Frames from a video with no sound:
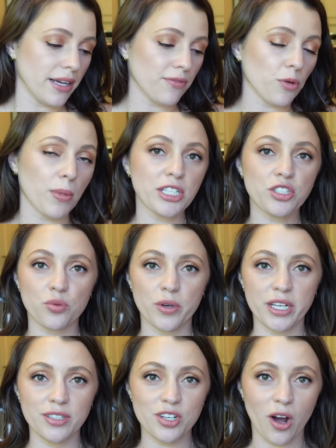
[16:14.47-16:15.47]
then for my
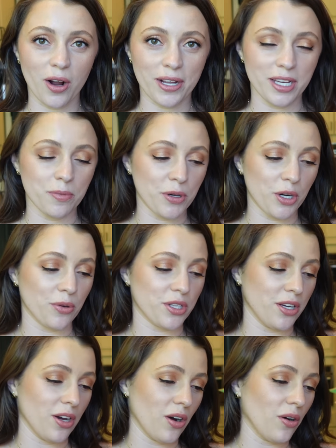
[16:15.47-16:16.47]
sweet doggy,
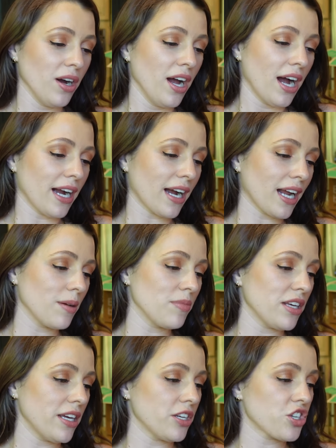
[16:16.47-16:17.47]
Pinocchio, I got him
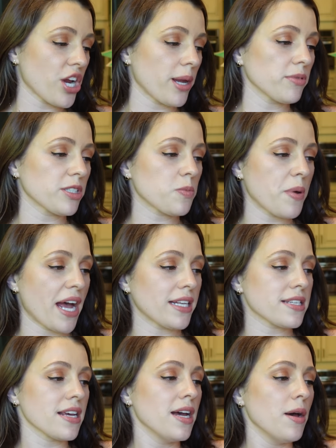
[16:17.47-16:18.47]
the Shameless
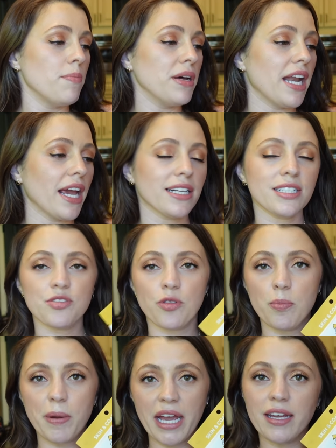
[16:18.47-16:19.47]
Pets Bananas
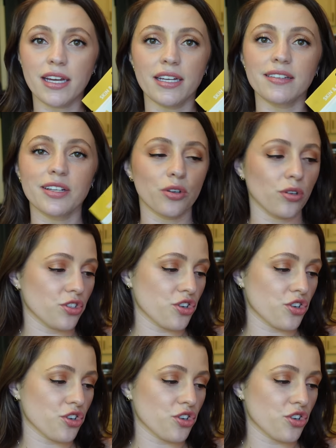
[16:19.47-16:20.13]
for Bacon little